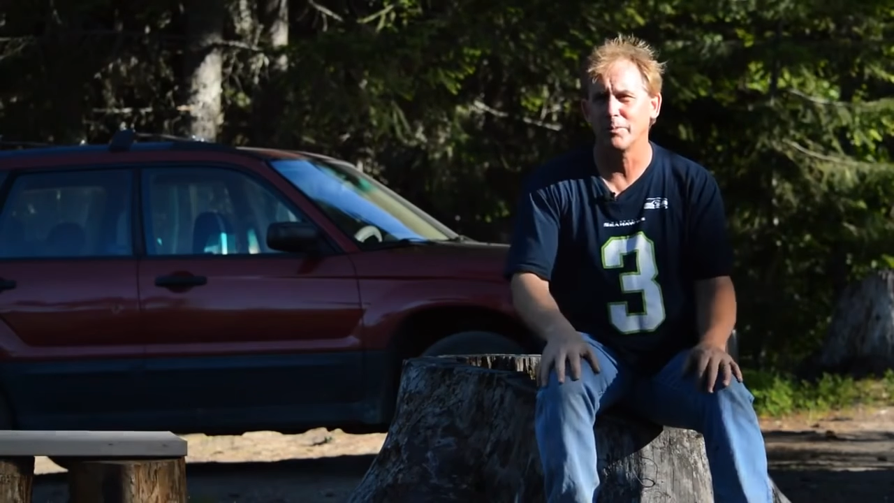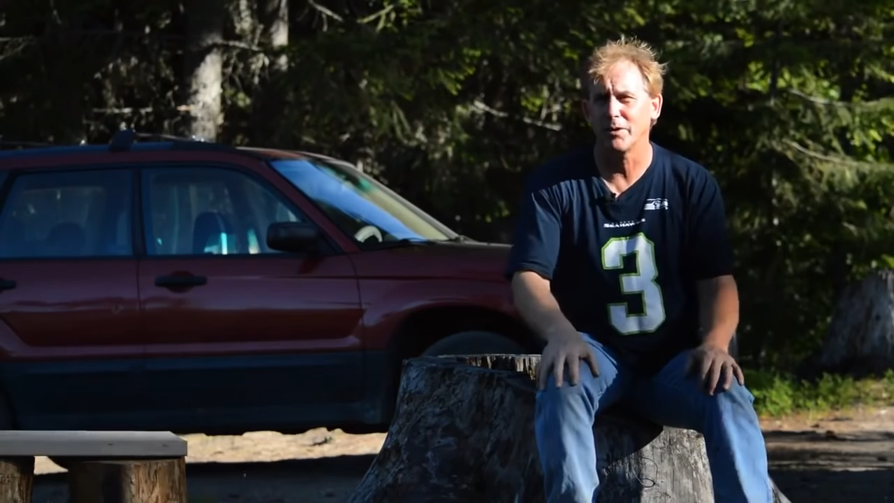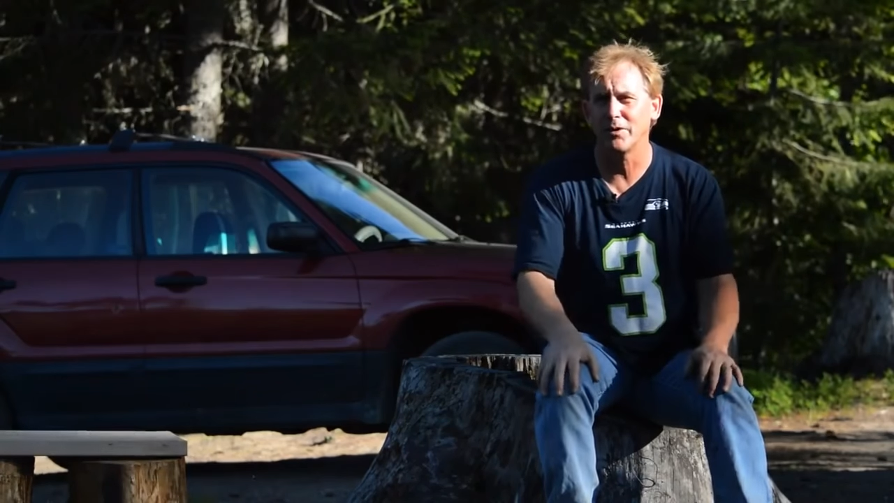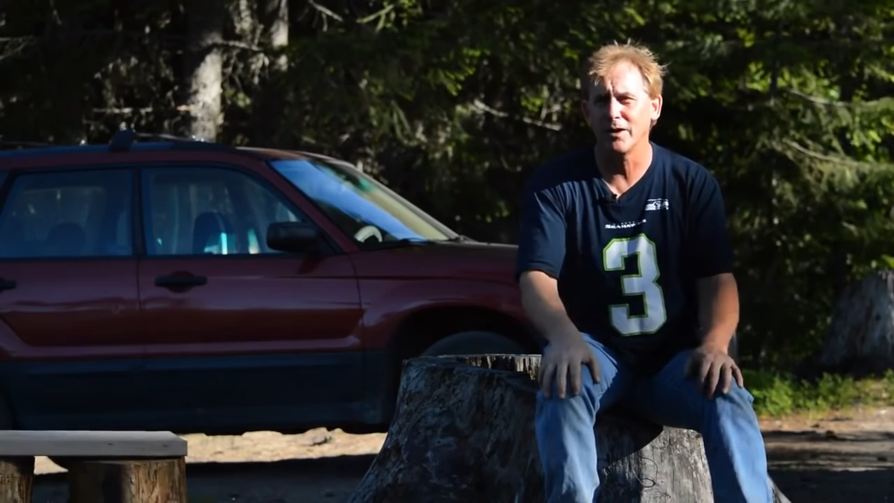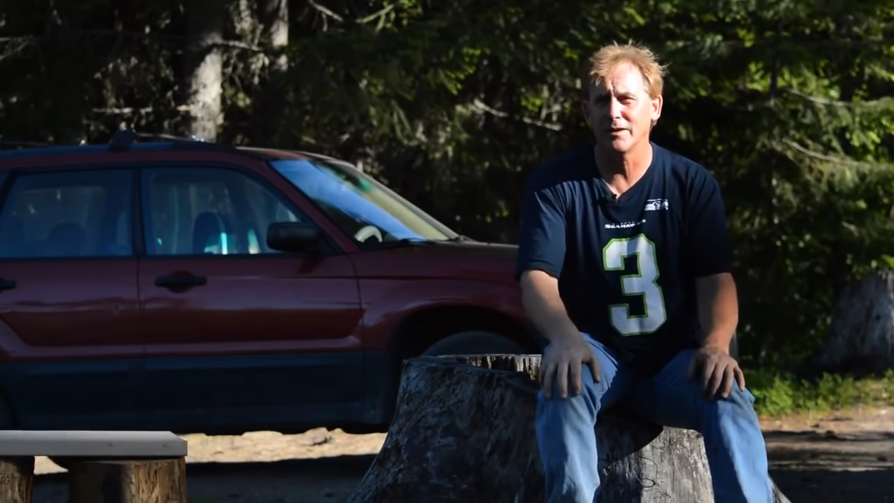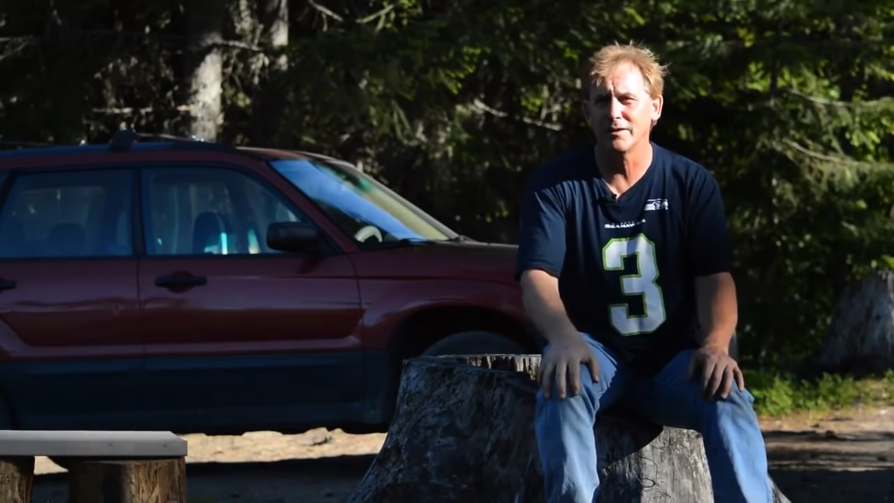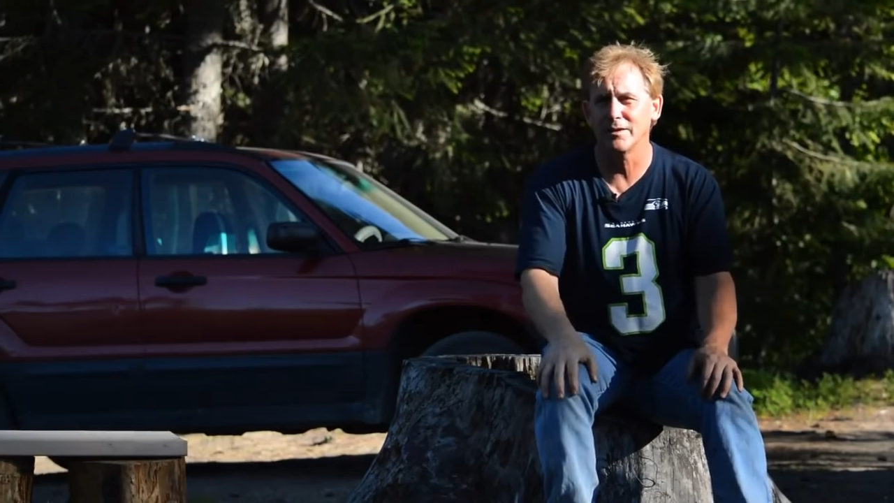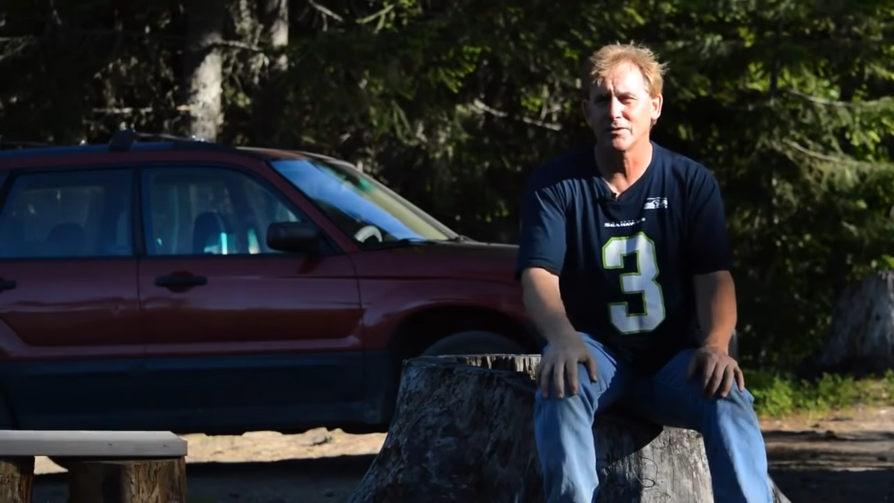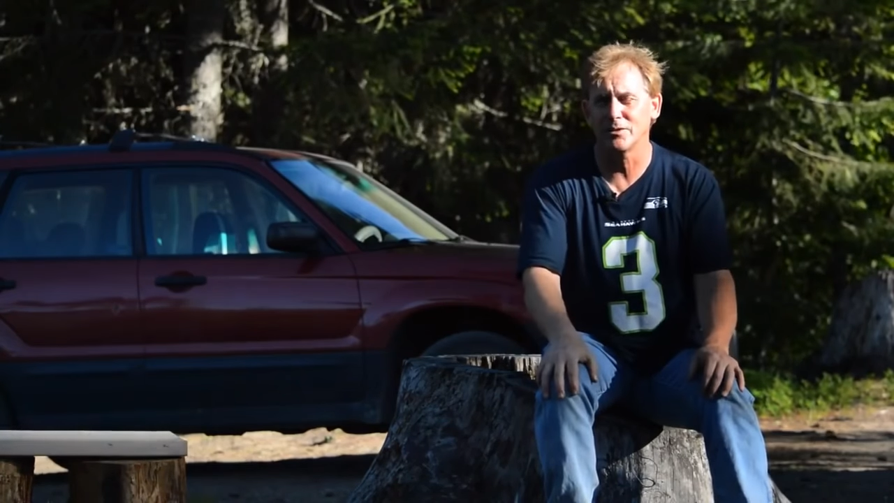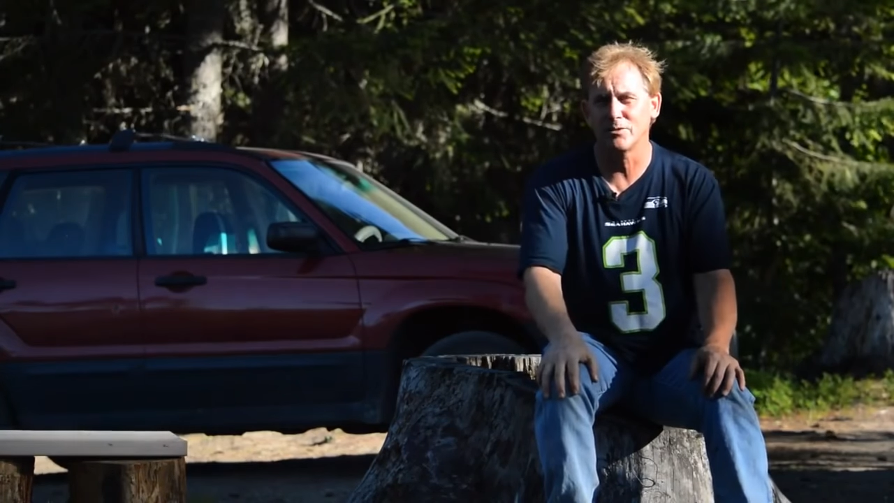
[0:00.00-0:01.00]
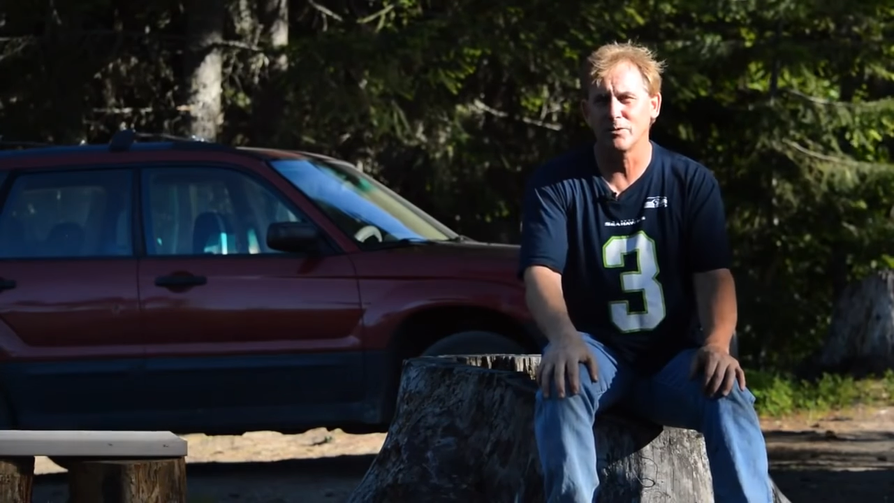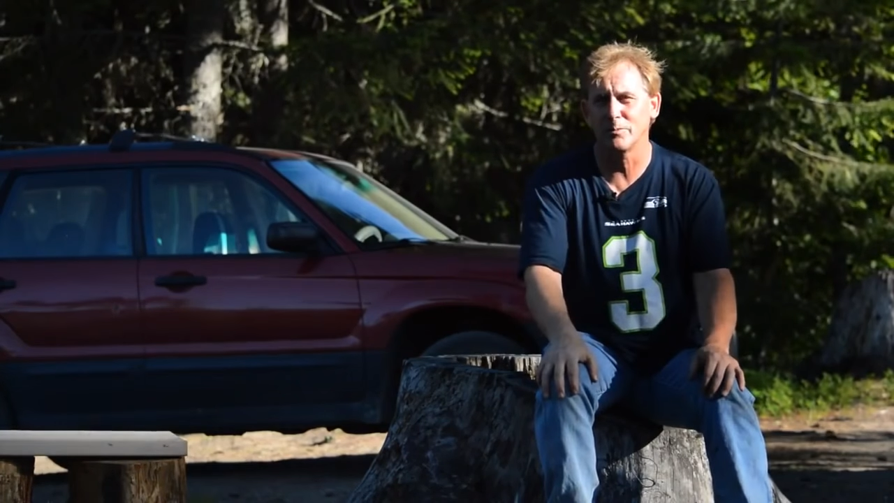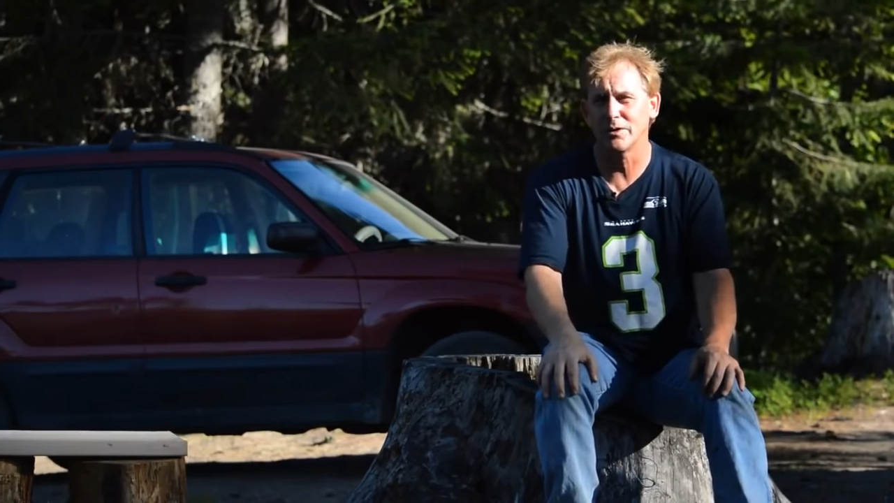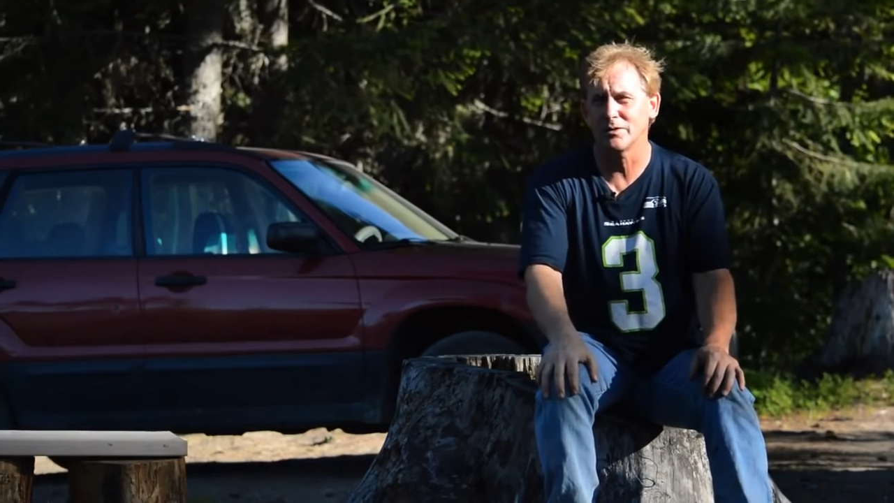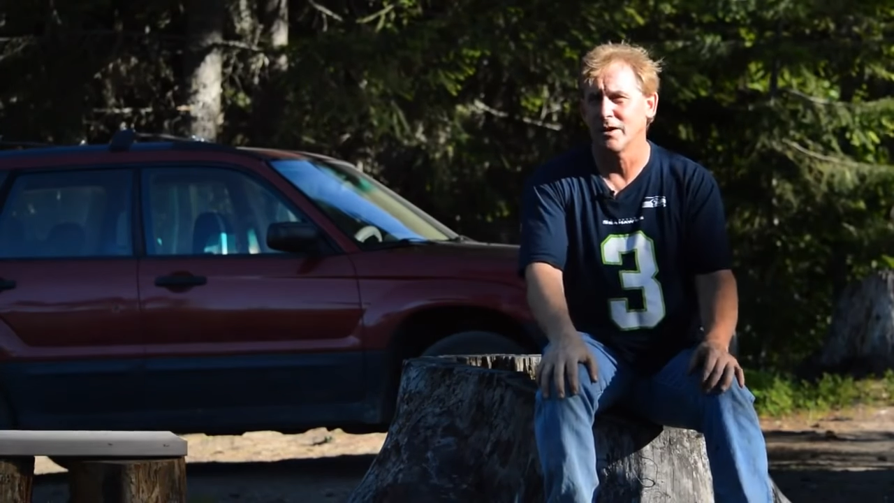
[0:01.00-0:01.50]
partake in this. It's too
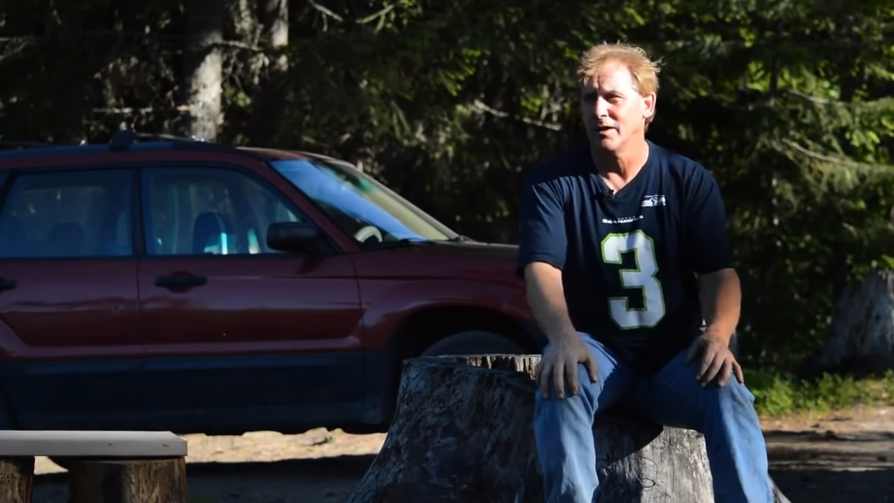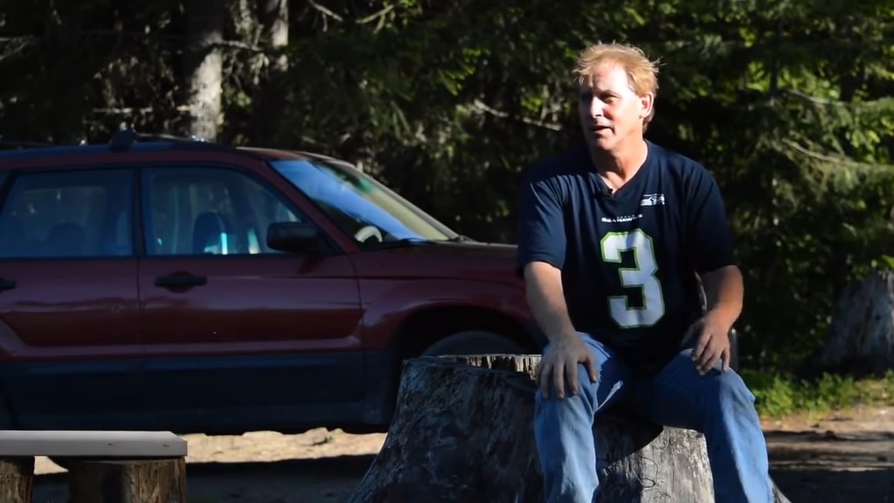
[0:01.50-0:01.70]
much.